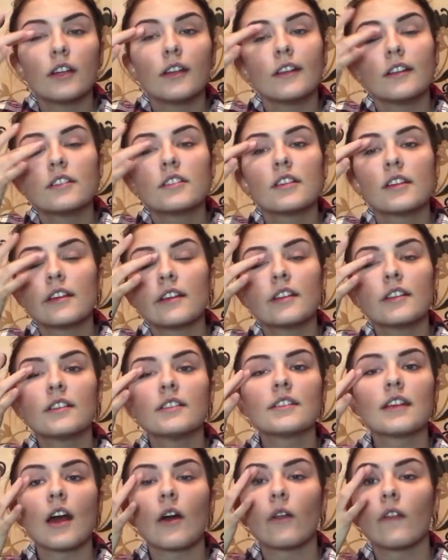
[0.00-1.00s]
it
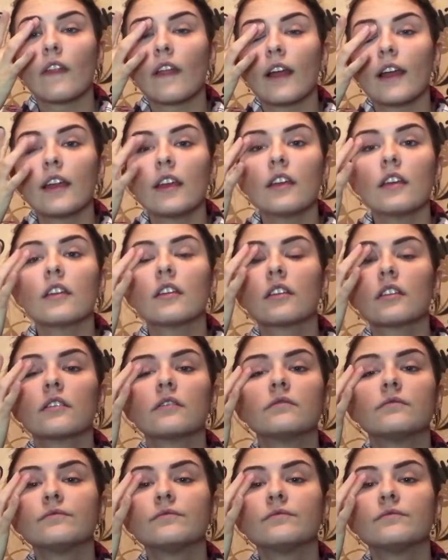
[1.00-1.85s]
turns out like.